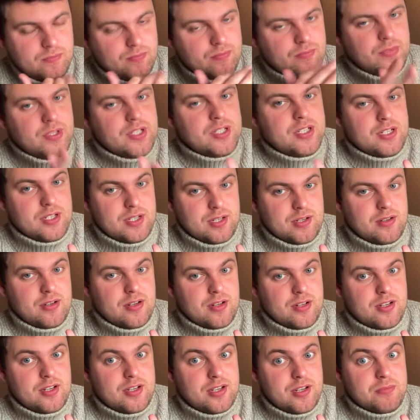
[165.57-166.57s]
this is an
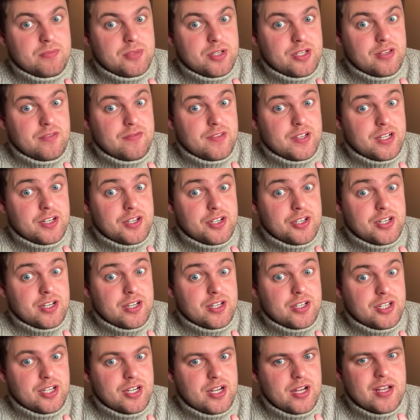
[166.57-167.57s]
assumption that Wittgenstein
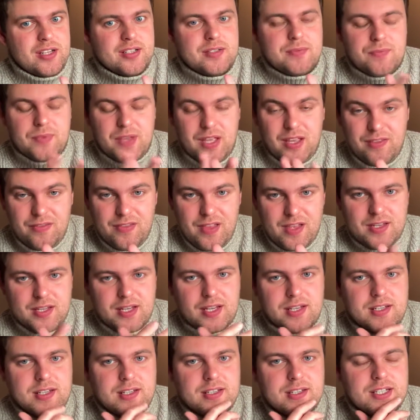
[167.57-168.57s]
shares. If that
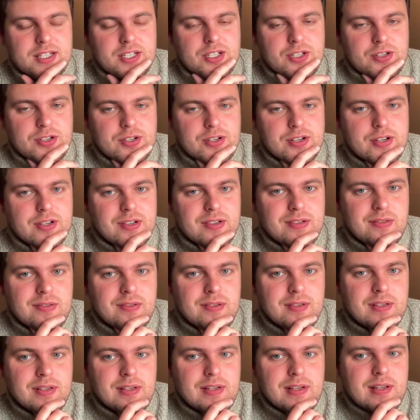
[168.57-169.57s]
sentence is true,
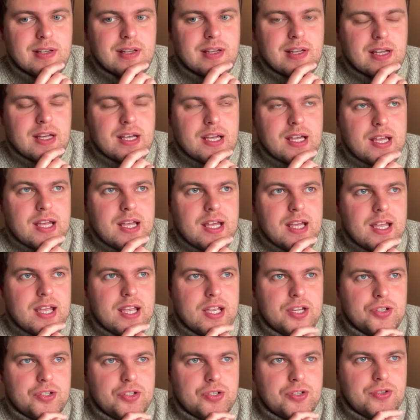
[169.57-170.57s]

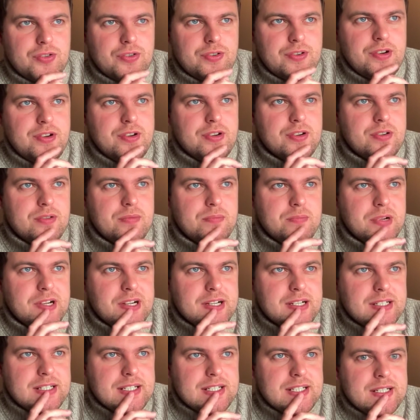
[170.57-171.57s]
it's true
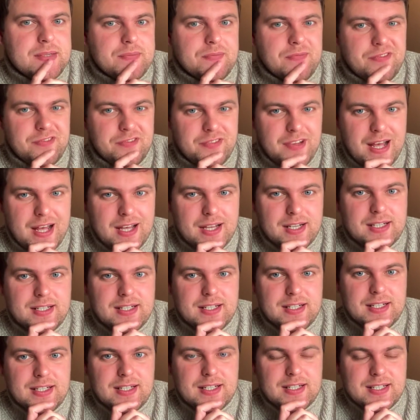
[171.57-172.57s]
because some fact
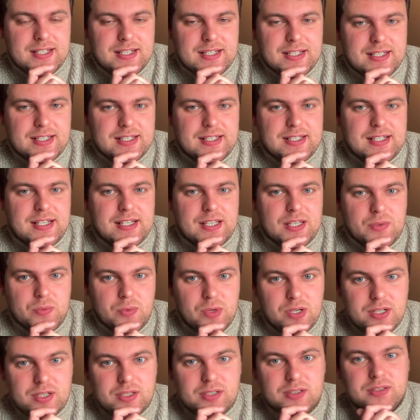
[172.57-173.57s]
exists in the
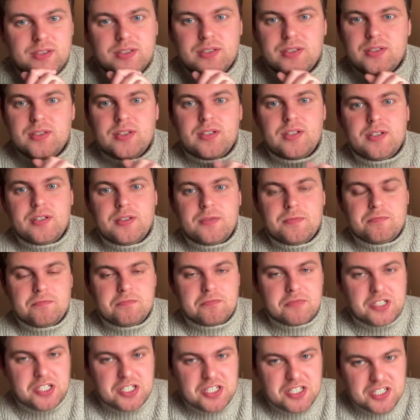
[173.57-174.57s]
world
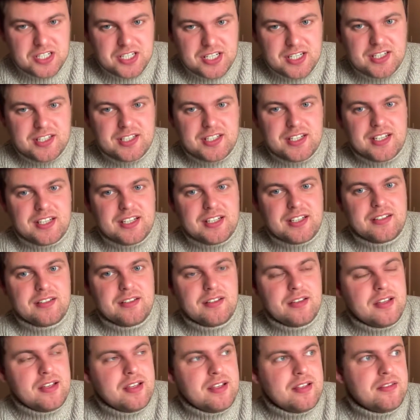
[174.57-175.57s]
consisting
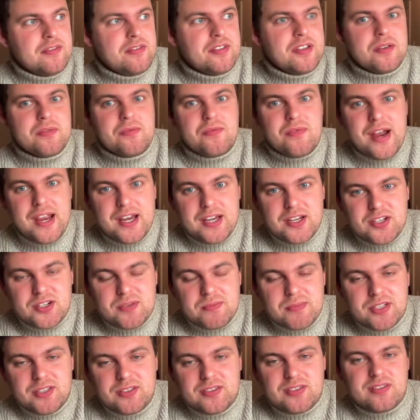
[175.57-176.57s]
in the
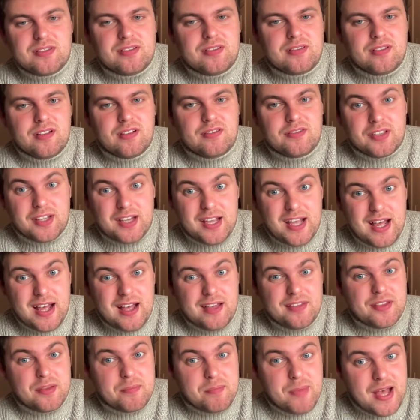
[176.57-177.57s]
arrangement of the
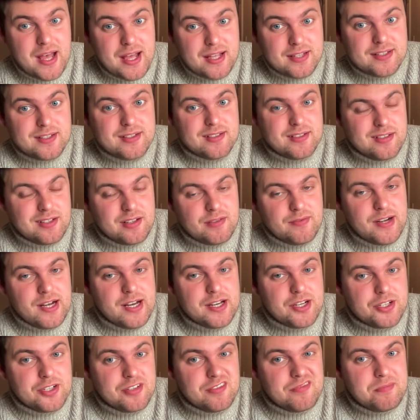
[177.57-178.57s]
cat, the mat, and a
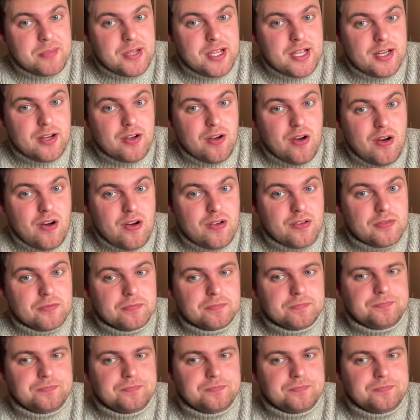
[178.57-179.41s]
relation of being on.